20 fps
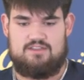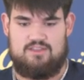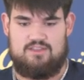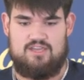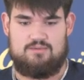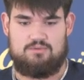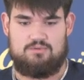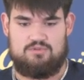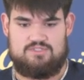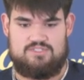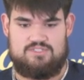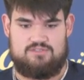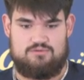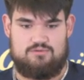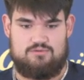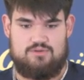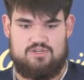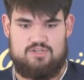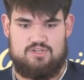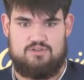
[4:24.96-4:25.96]
They're able
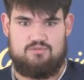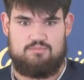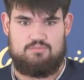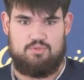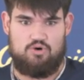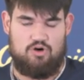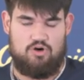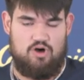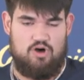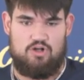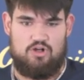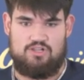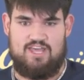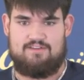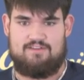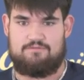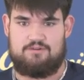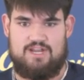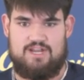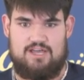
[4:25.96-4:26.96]
to pull all
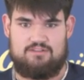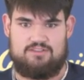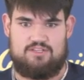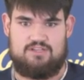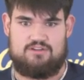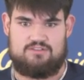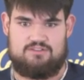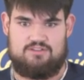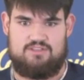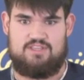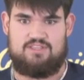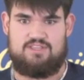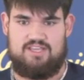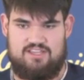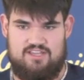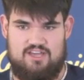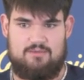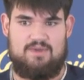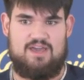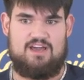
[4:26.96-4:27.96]
effort out there. So then
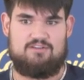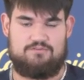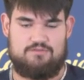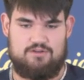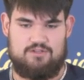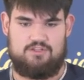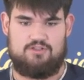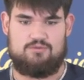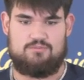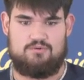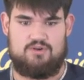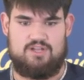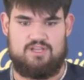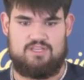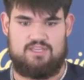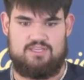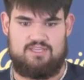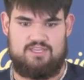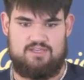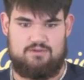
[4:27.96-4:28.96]
they come out for a little
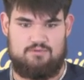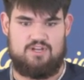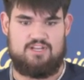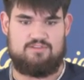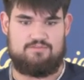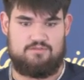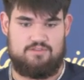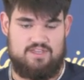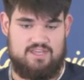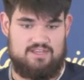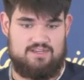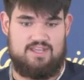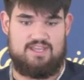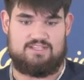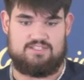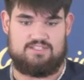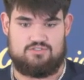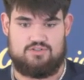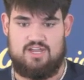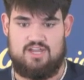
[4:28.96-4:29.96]
break and get ready for that
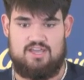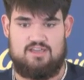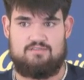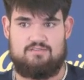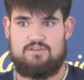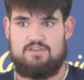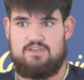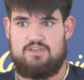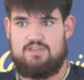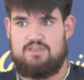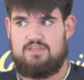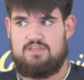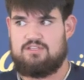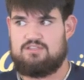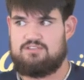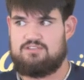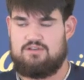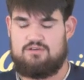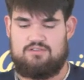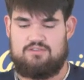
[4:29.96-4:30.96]
next drive.
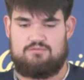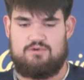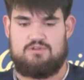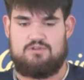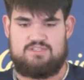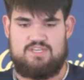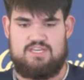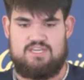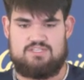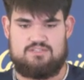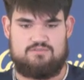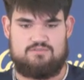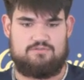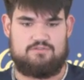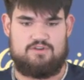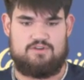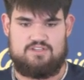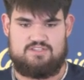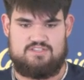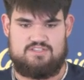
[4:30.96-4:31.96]
And so the rotation
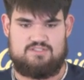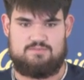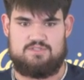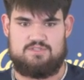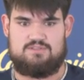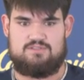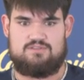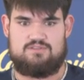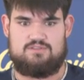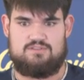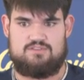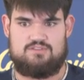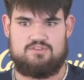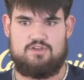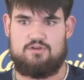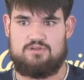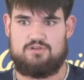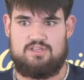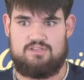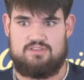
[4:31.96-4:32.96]
for us has been
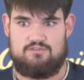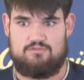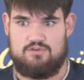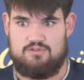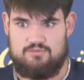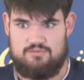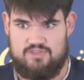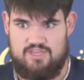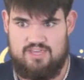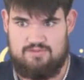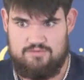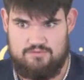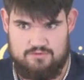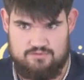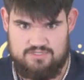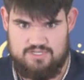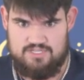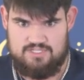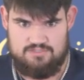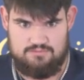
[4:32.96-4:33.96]
so the, the heavy
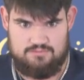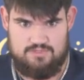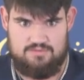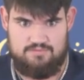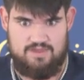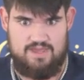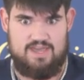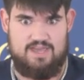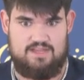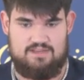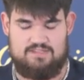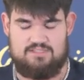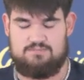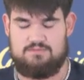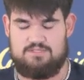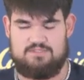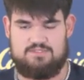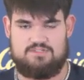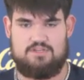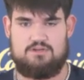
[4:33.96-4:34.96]
rotation we've had has
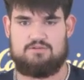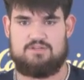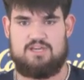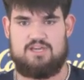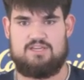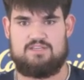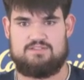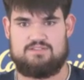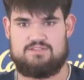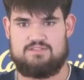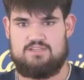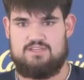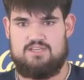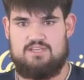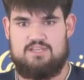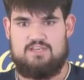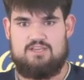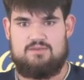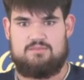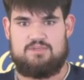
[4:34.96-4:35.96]
been so nice
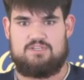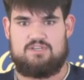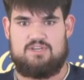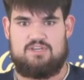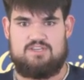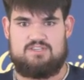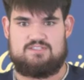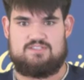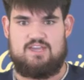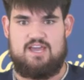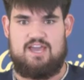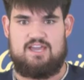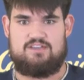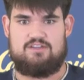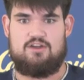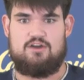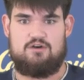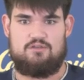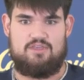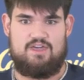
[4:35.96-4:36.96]
because I
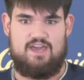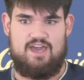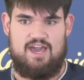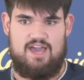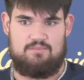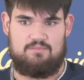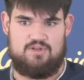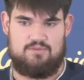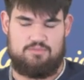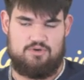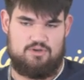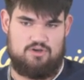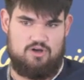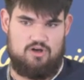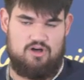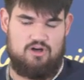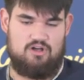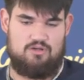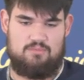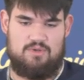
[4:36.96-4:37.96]
know that I'm going to put
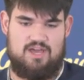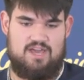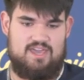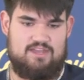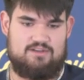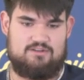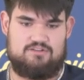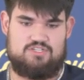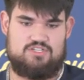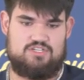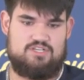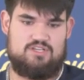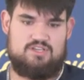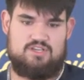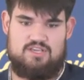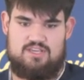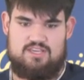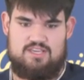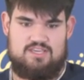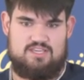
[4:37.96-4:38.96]
all my
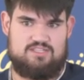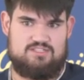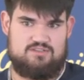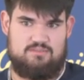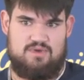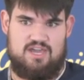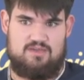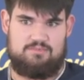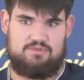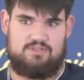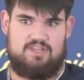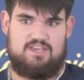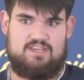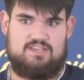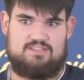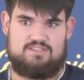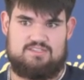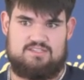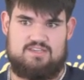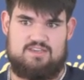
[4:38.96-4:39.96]
energy into my
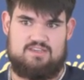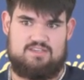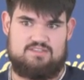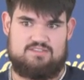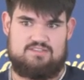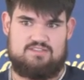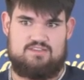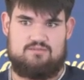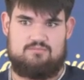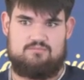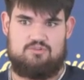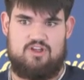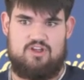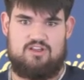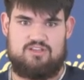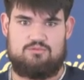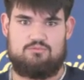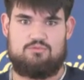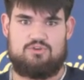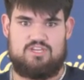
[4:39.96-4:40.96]
plays because
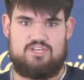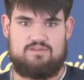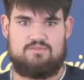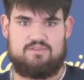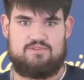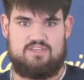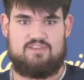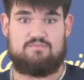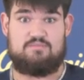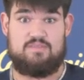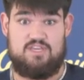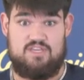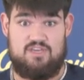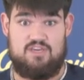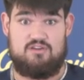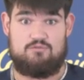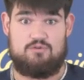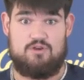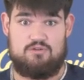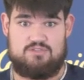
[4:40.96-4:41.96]
Browning will give give me
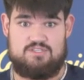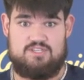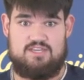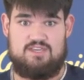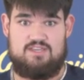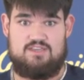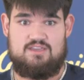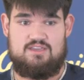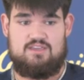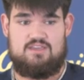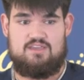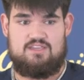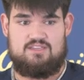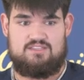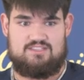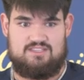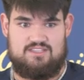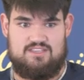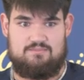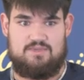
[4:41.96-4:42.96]
a rotate,
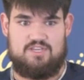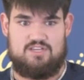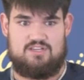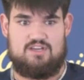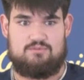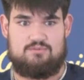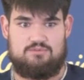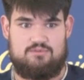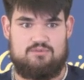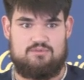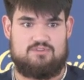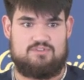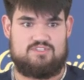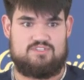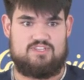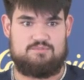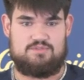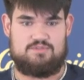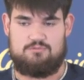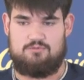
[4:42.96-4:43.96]
give me a couple
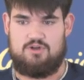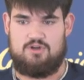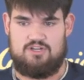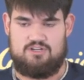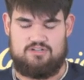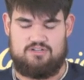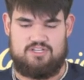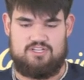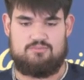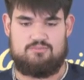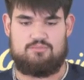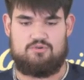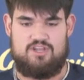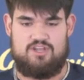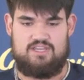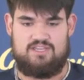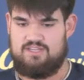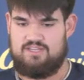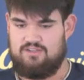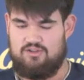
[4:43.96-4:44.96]
sips of water, get a
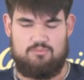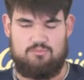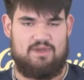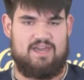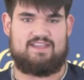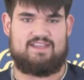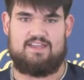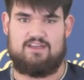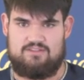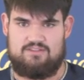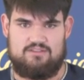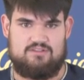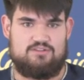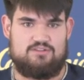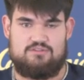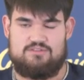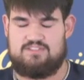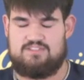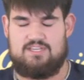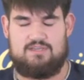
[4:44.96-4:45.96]
break, and then go back out there and
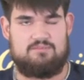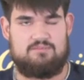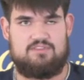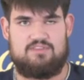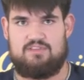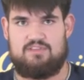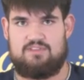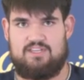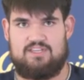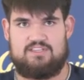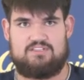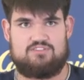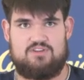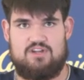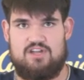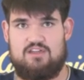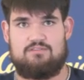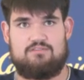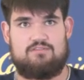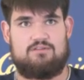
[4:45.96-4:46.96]
do the same thing next
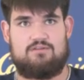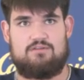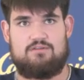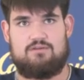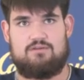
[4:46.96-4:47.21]
drive.